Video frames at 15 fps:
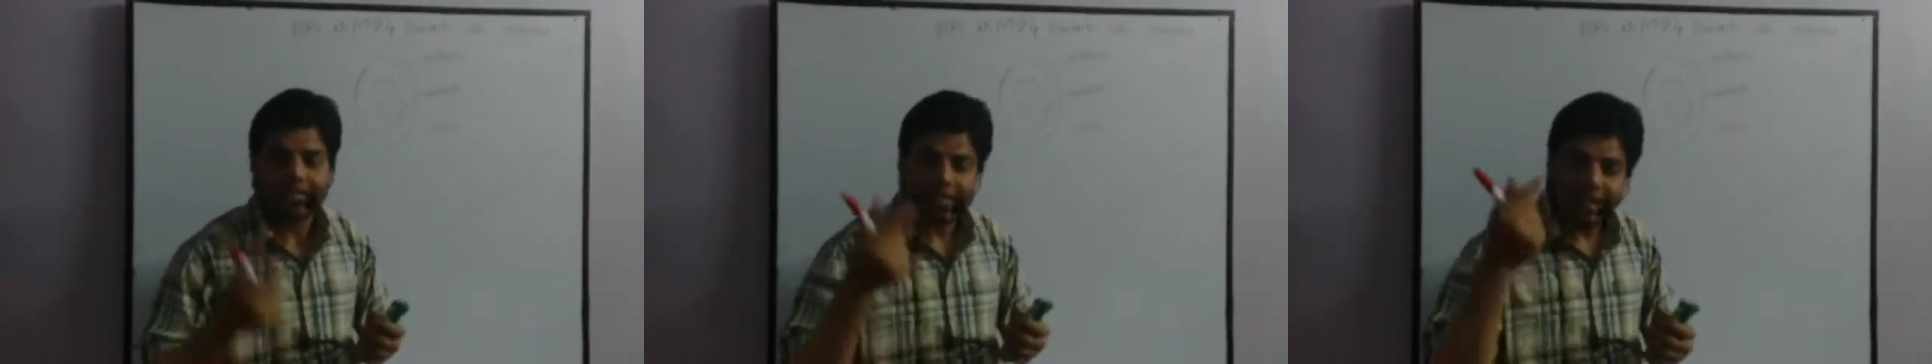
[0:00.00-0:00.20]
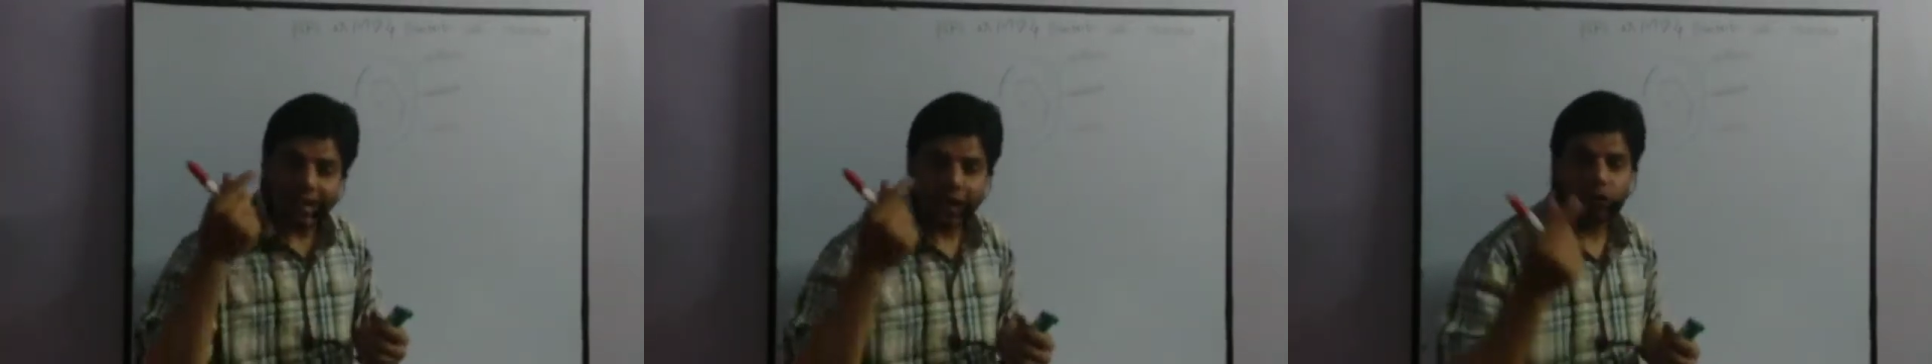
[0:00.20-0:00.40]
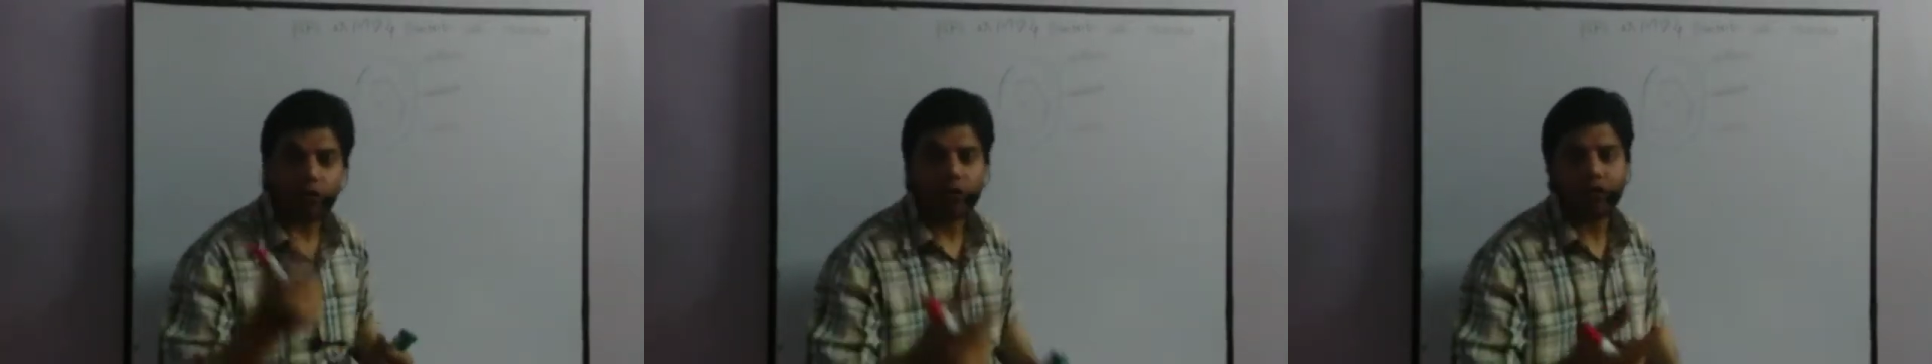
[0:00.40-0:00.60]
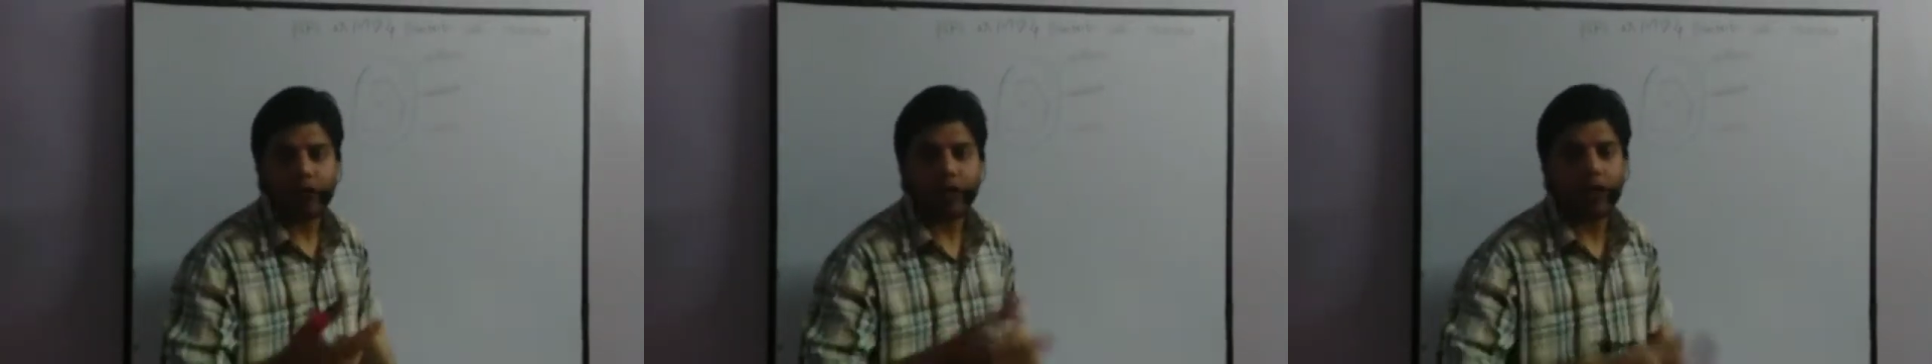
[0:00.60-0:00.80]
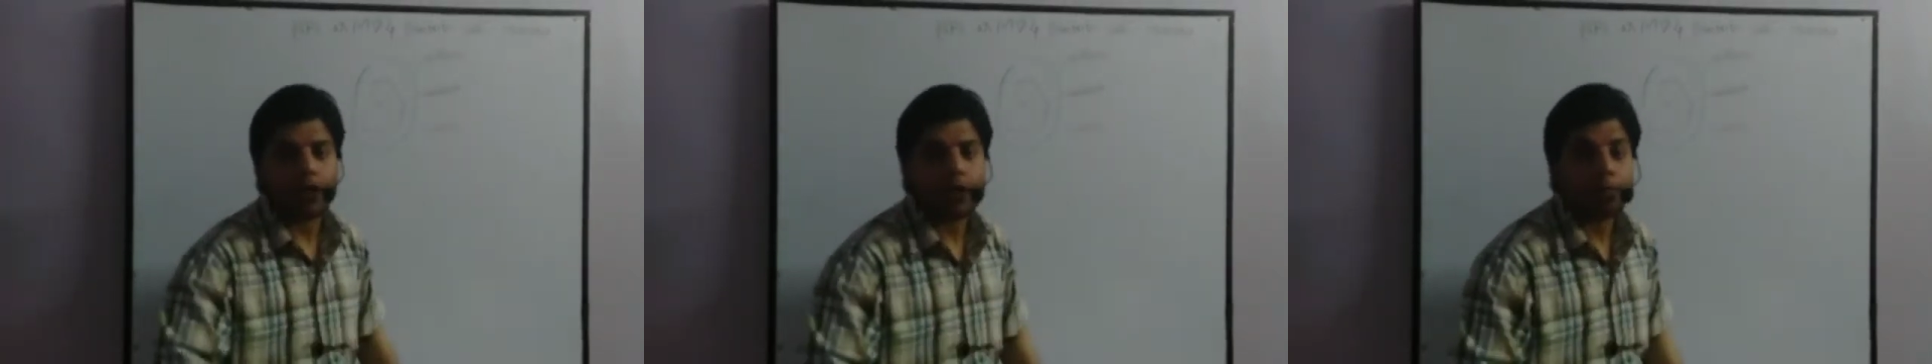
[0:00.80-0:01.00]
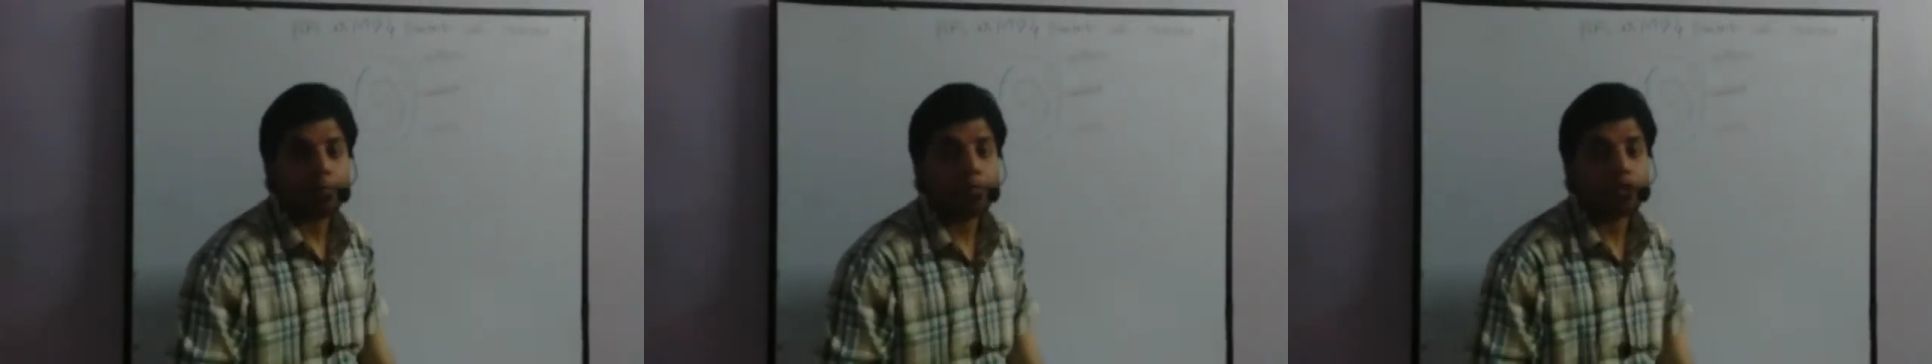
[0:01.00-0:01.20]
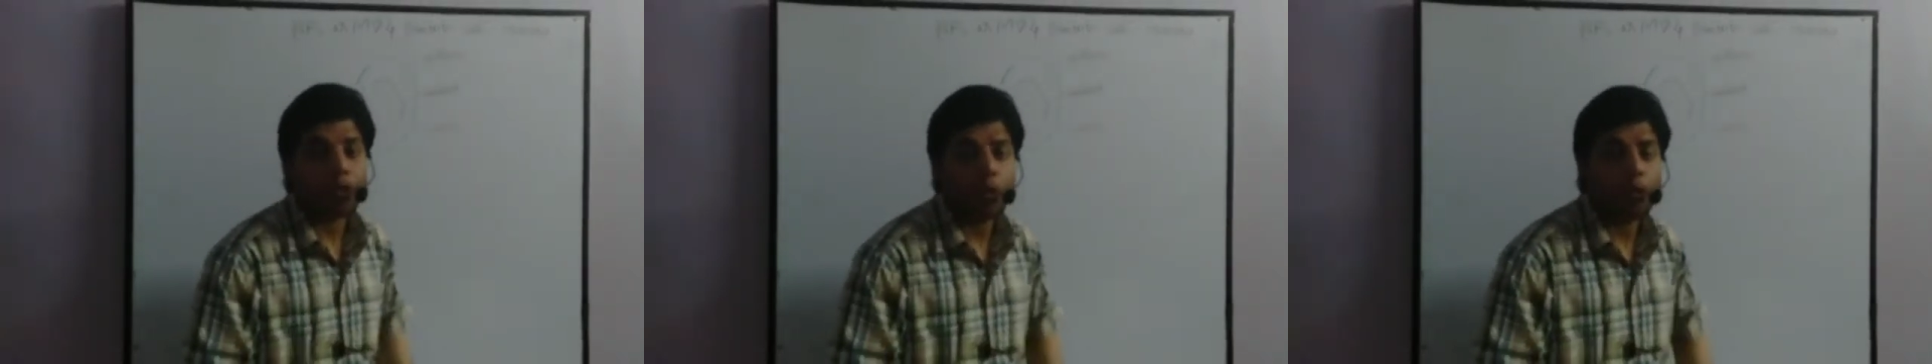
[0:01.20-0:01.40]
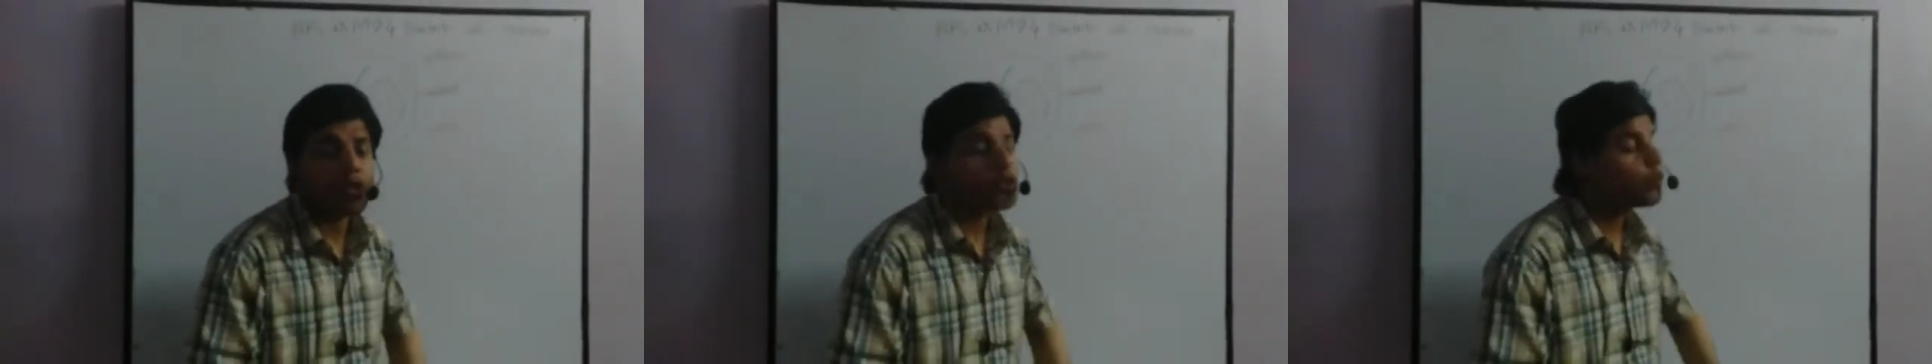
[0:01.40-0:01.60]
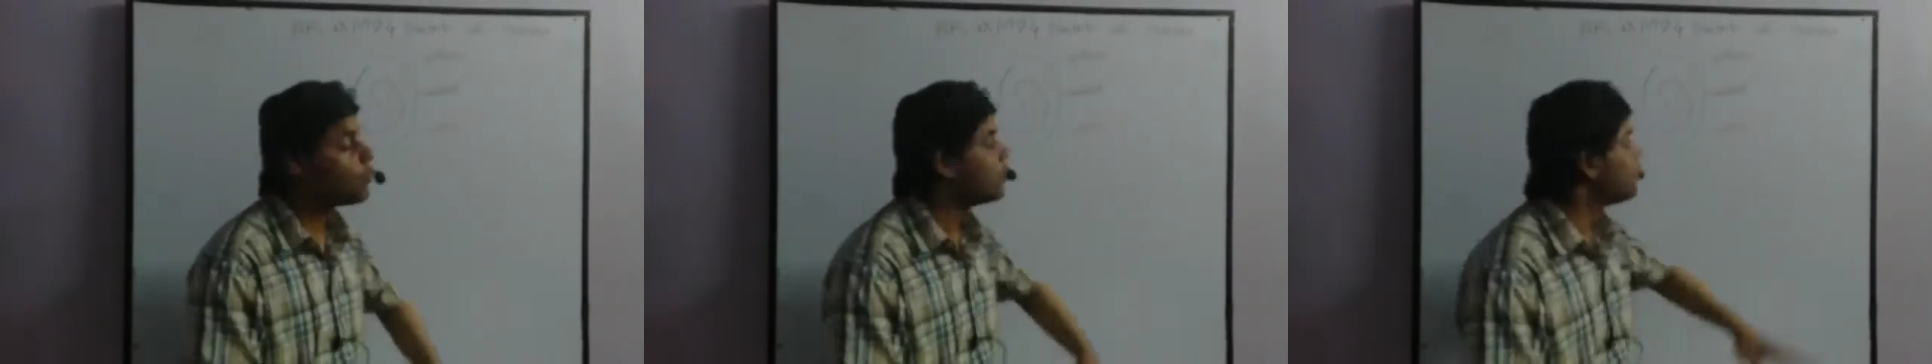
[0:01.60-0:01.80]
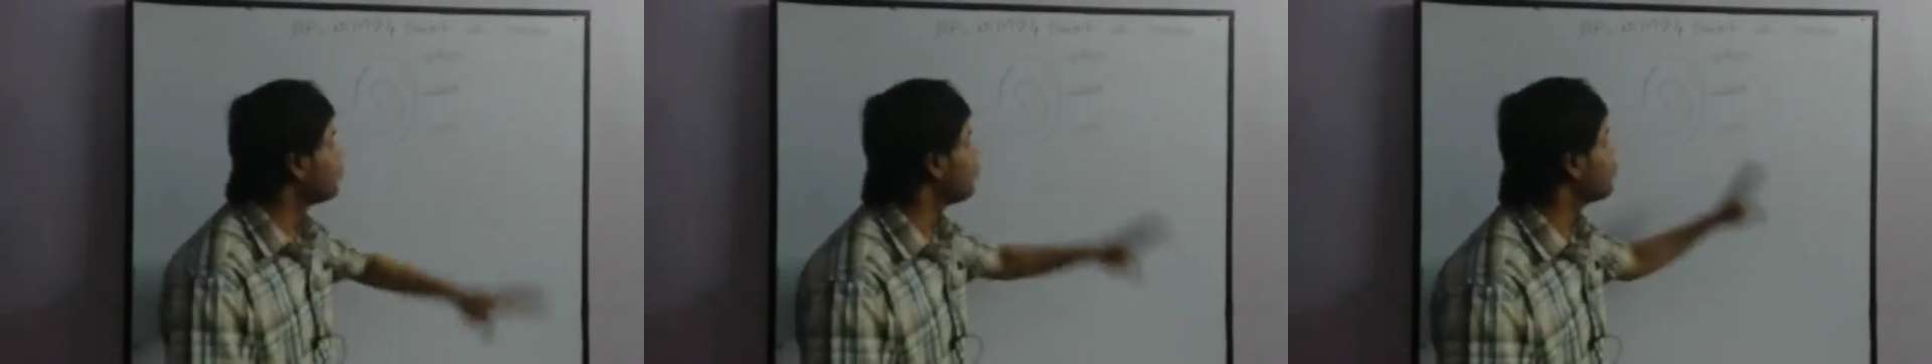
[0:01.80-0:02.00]
is a kind of color which
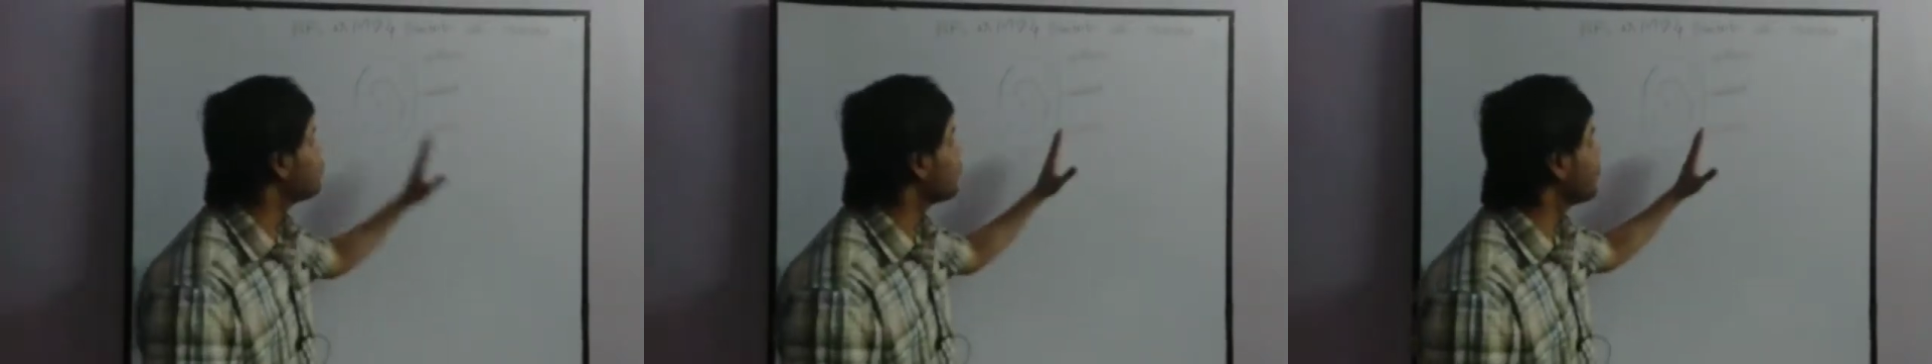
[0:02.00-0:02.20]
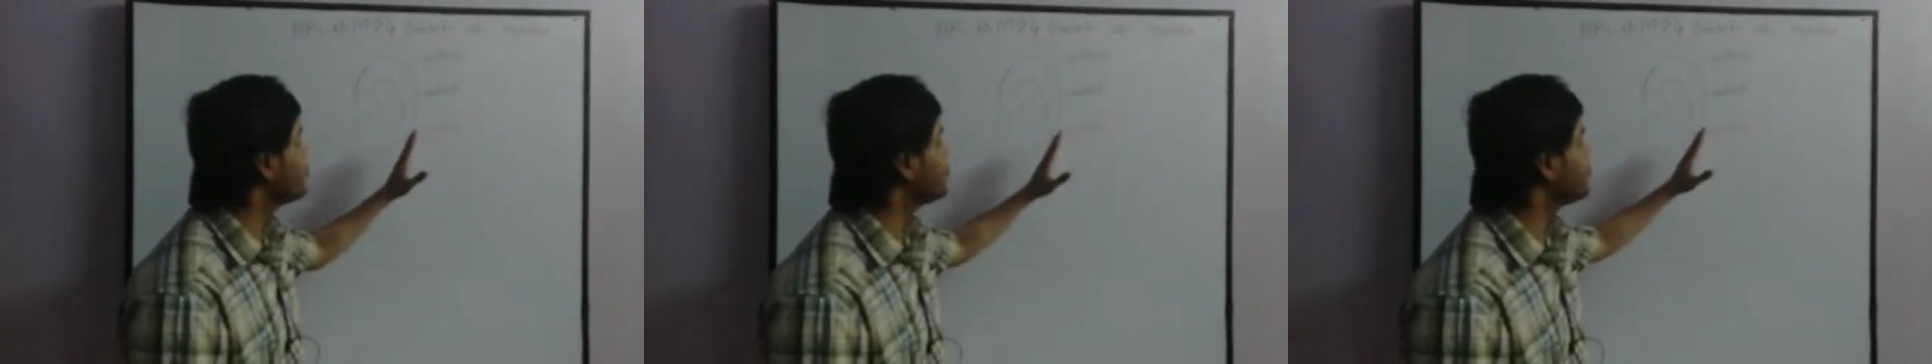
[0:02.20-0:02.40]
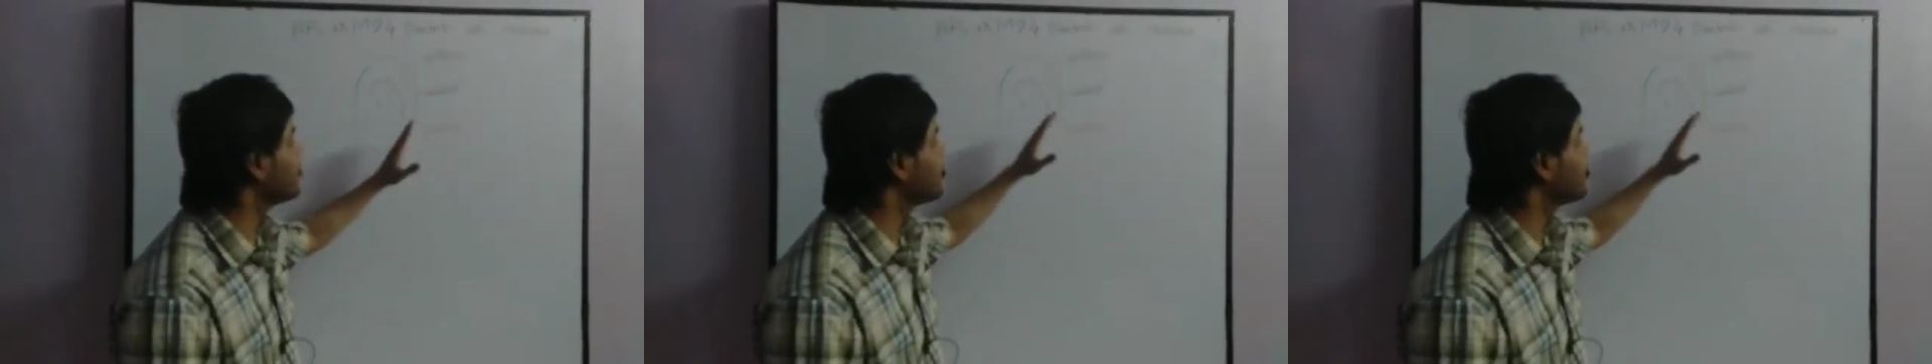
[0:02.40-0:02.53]
we usually